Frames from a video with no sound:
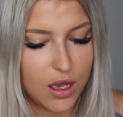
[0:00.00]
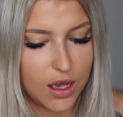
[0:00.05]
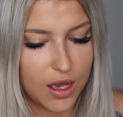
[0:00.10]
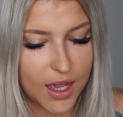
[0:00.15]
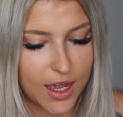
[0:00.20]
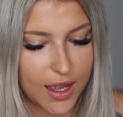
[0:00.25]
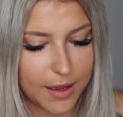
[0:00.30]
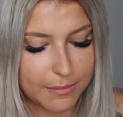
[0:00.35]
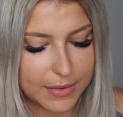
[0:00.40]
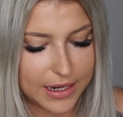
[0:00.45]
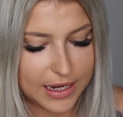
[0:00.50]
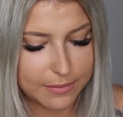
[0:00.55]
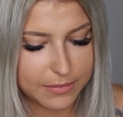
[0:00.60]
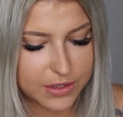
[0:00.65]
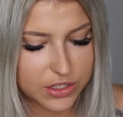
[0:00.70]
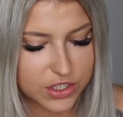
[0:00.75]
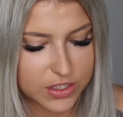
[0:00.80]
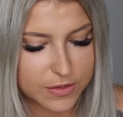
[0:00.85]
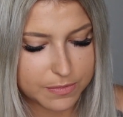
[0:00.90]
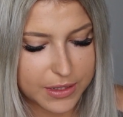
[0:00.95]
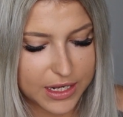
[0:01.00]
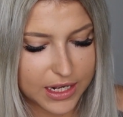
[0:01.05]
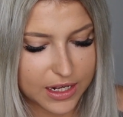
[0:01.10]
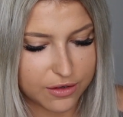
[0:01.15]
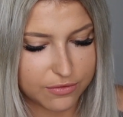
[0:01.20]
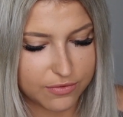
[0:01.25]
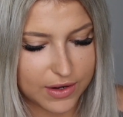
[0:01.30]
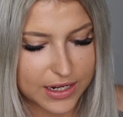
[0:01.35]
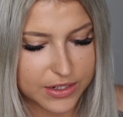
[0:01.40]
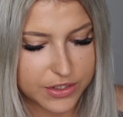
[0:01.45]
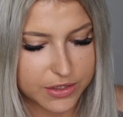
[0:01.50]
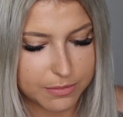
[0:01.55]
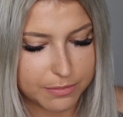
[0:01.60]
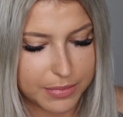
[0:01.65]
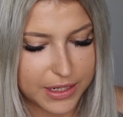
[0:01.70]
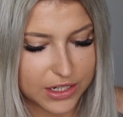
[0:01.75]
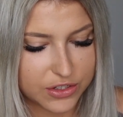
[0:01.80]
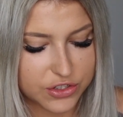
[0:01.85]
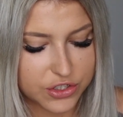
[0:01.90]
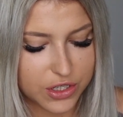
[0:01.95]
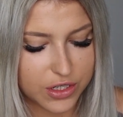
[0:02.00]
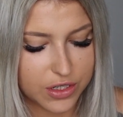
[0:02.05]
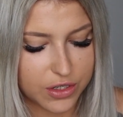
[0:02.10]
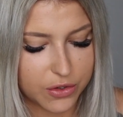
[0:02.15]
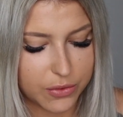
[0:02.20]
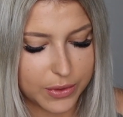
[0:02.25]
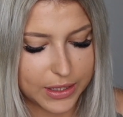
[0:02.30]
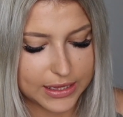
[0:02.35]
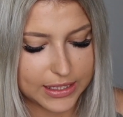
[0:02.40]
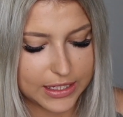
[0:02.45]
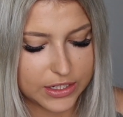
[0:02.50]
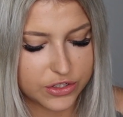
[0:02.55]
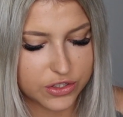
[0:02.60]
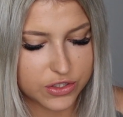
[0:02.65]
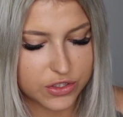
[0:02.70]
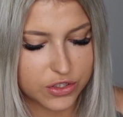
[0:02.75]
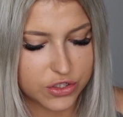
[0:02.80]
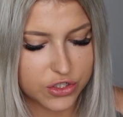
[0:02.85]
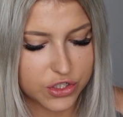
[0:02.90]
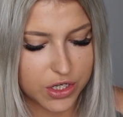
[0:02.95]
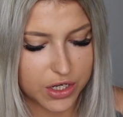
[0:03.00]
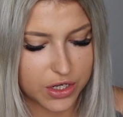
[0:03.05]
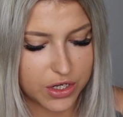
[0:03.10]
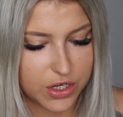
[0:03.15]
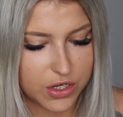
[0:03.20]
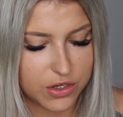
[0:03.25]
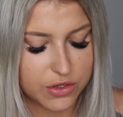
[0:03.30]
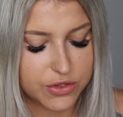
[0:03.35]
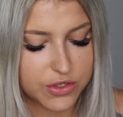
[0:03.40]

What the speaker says: Let me just pick a random picture quickly just to show you.